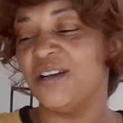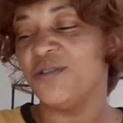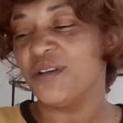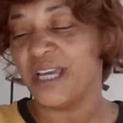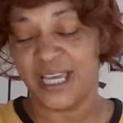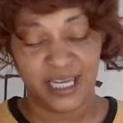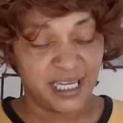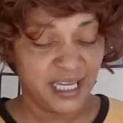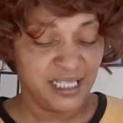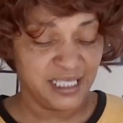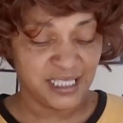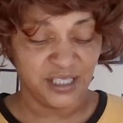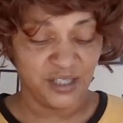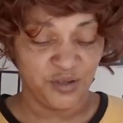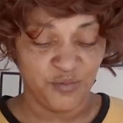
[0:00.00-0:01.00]
Okay, I
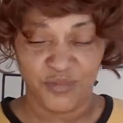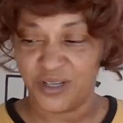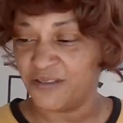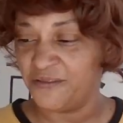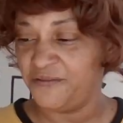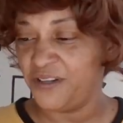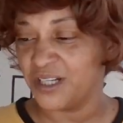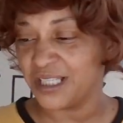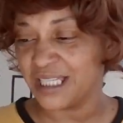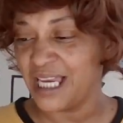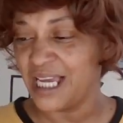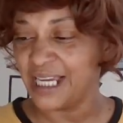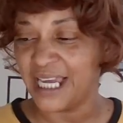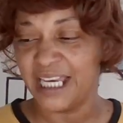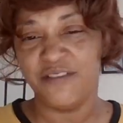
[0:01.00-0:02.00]
see you motherfuckers. And
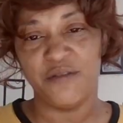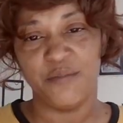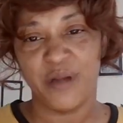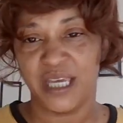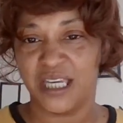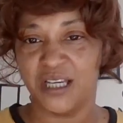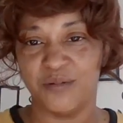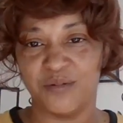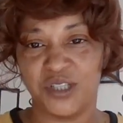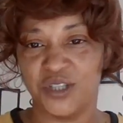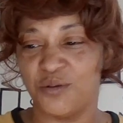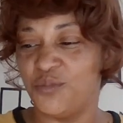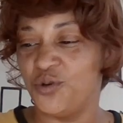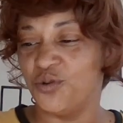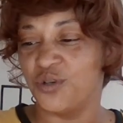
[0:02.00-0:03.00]
I can't even make it up to
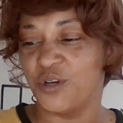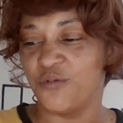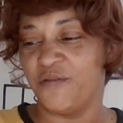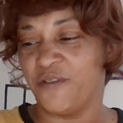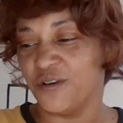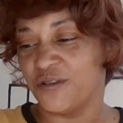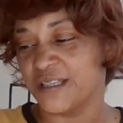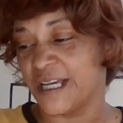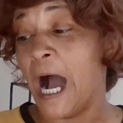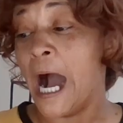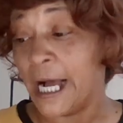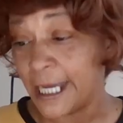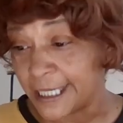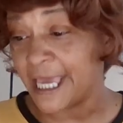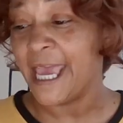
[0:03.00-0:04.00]
the moon in reverse
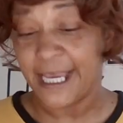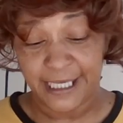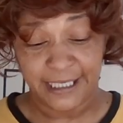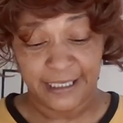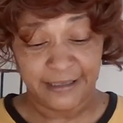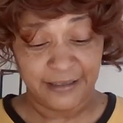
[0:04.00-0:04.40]
again.